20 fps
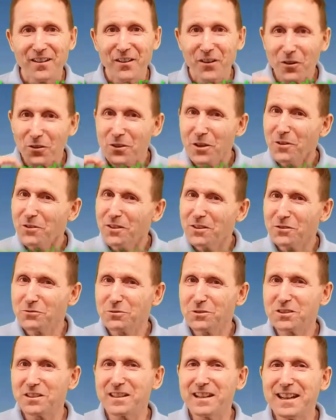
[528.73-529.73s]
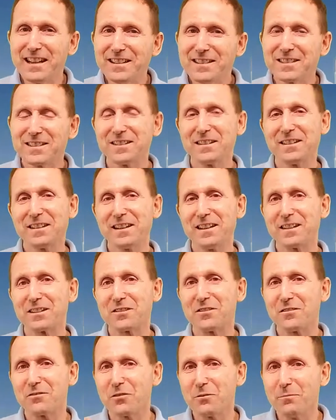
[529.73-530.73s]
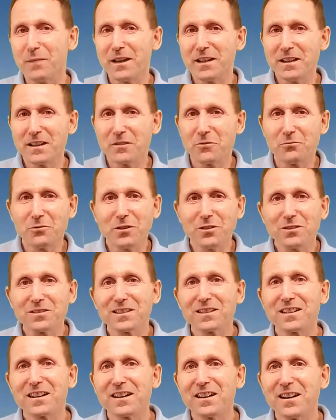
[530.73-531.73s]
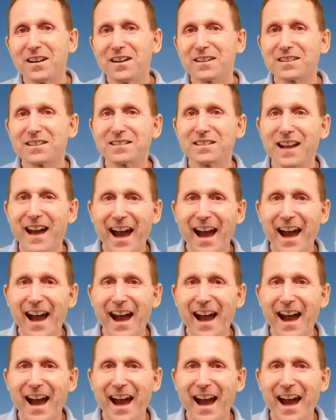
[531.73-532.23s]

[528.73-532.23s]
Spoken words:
Although this was an instant hit for many world-class